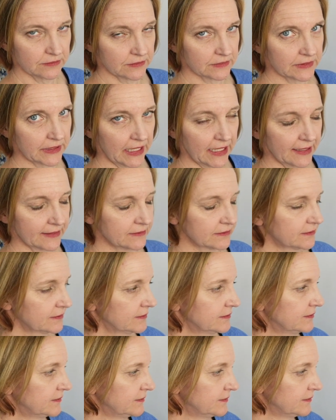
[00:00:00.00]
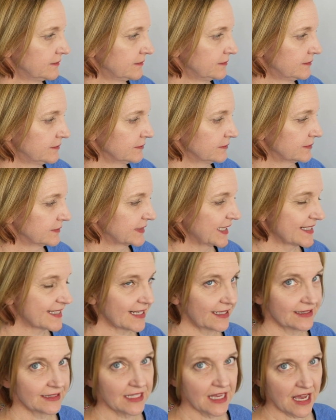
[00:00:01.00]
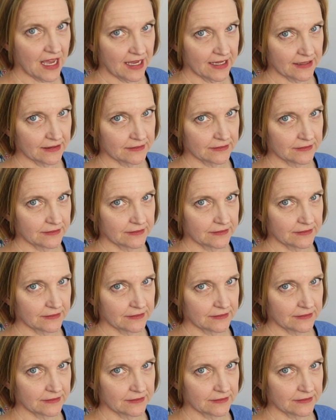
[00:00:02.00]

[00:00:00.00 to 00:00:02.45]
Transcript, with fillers: okay? That's a lot.